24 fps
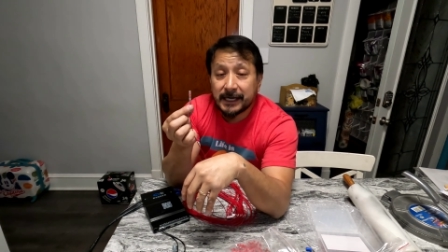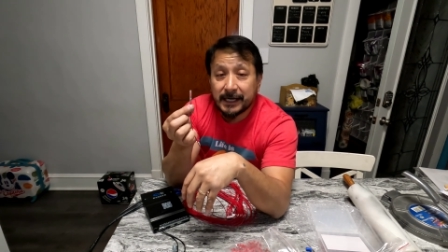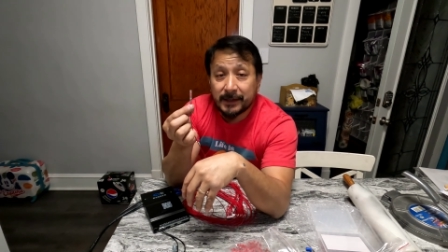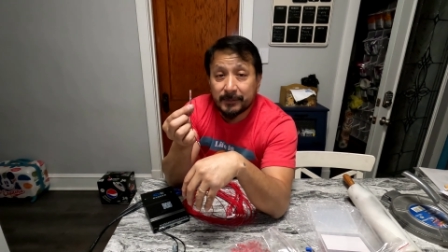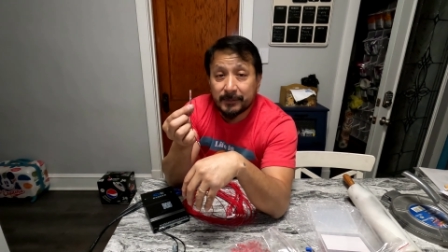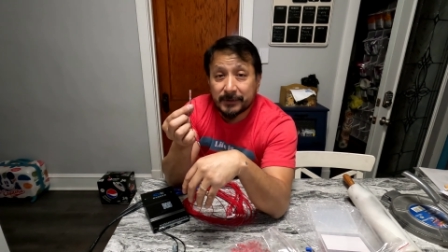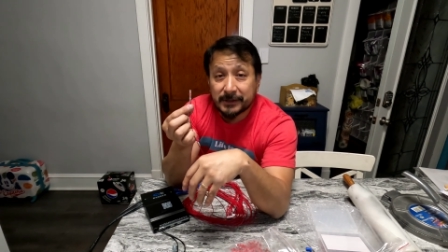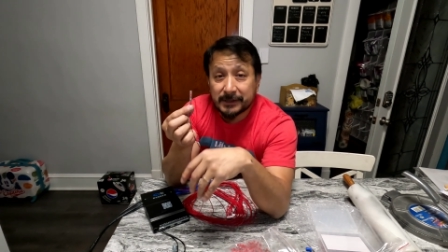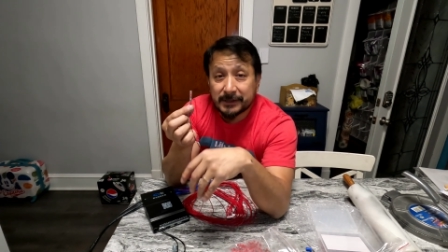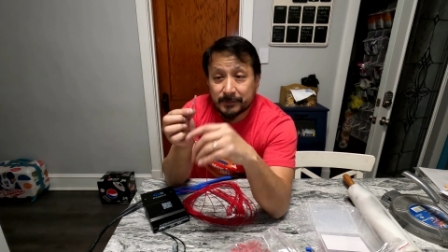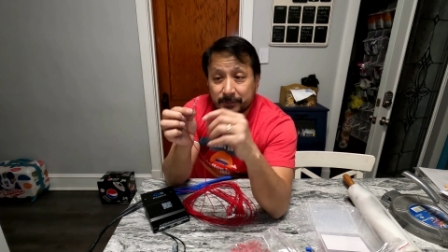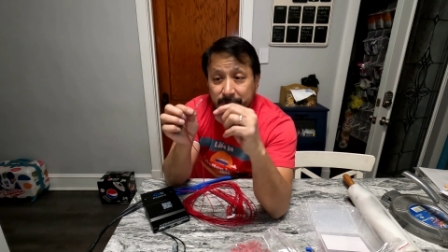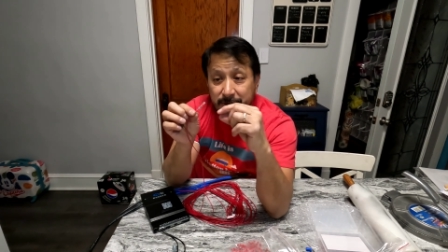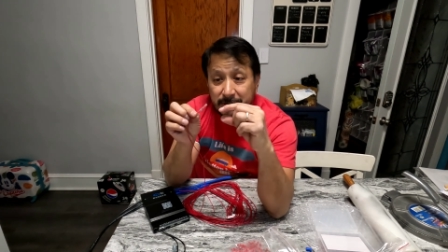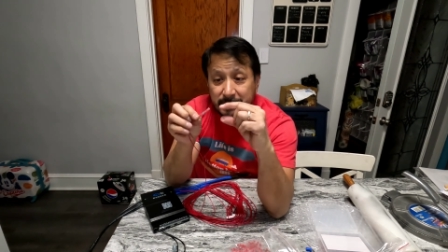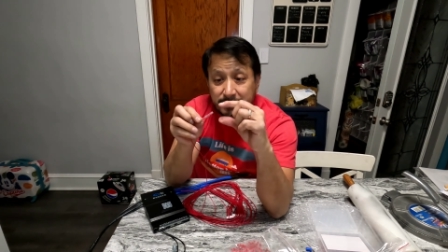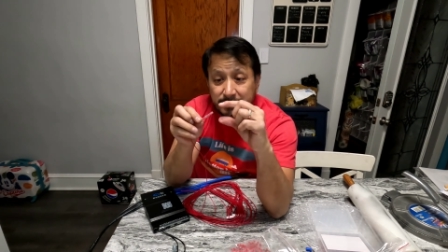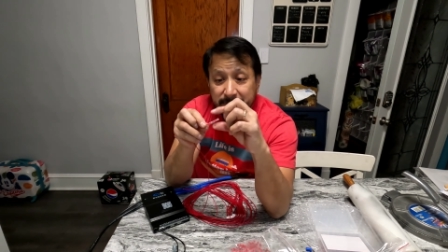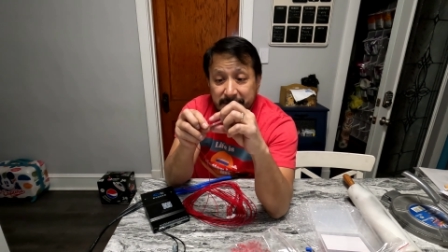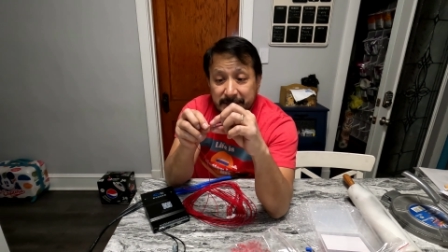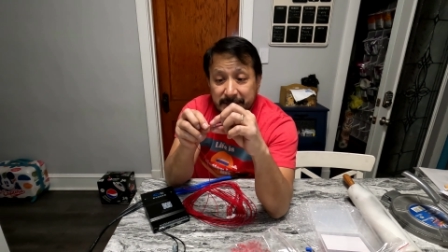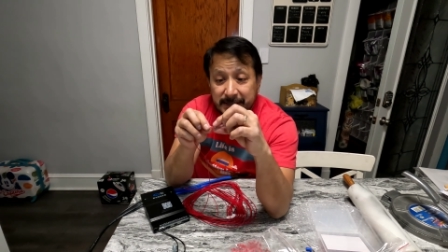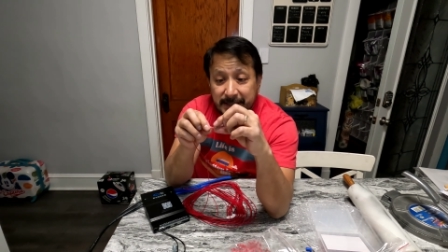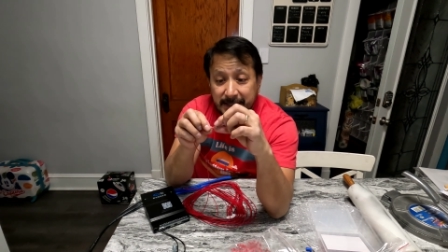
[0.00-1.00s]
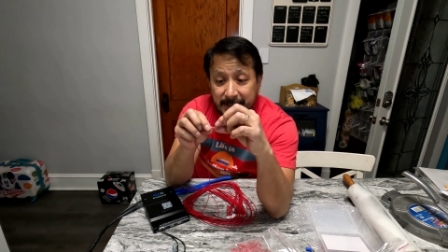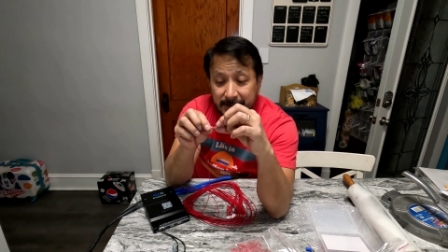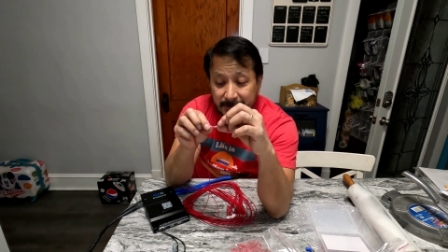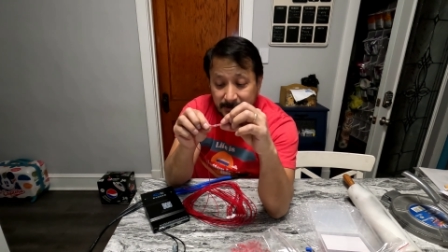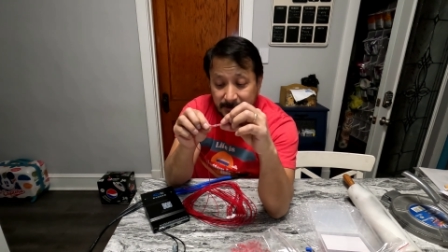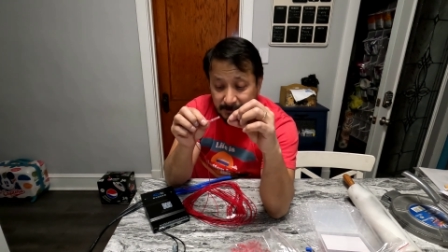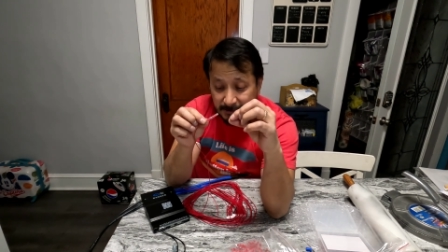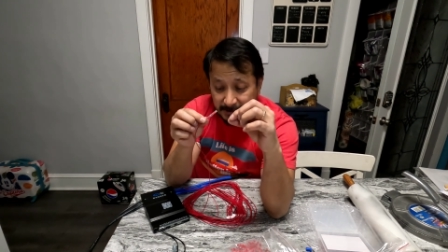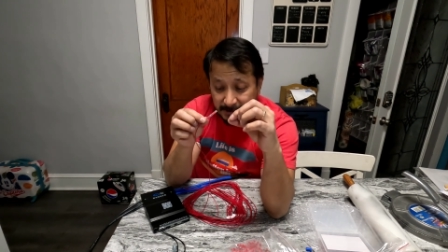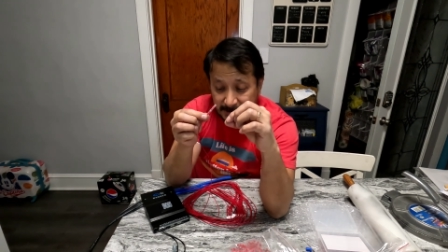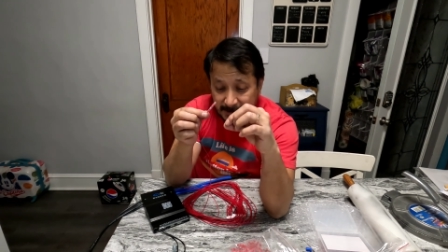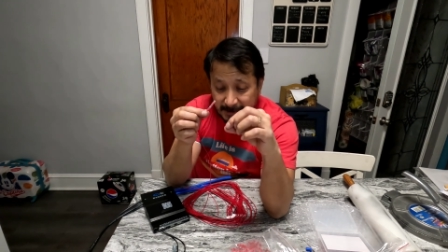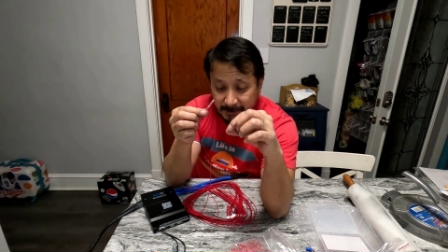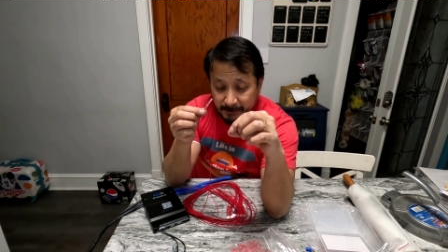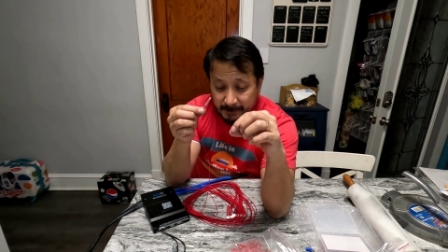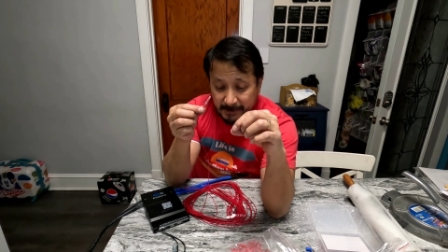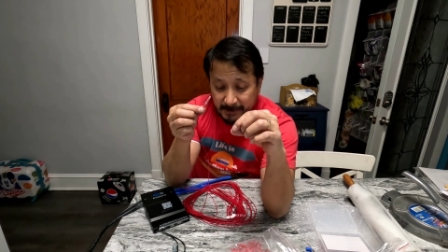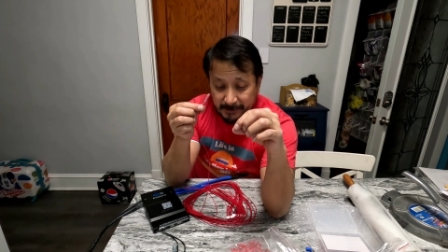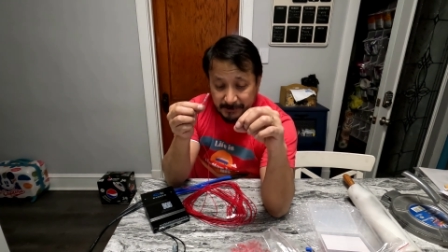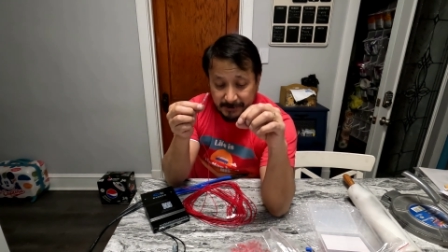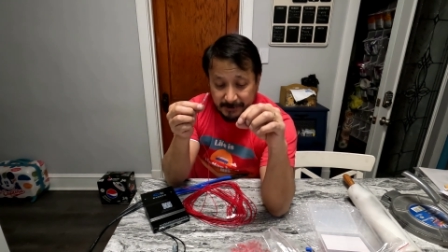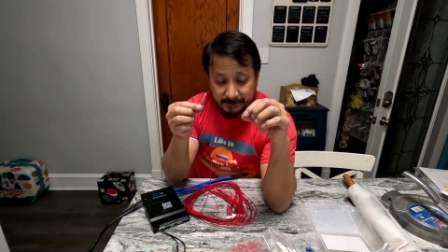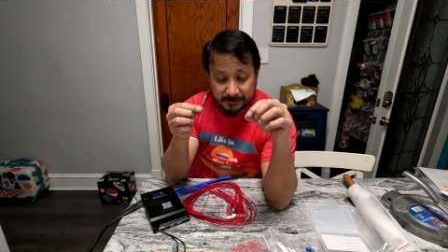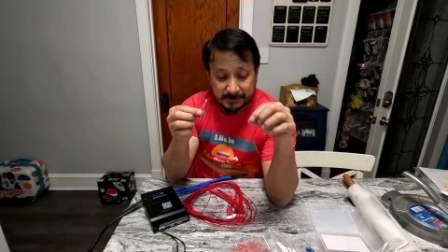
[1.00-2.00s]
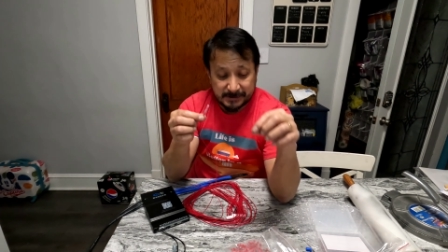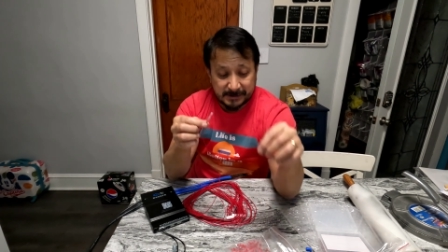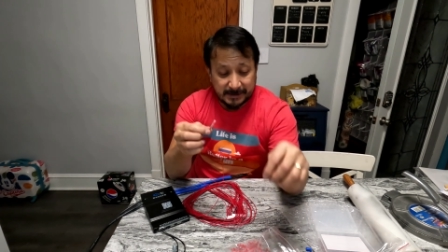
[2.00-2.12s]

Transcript: I'm gonna put them in together and melt them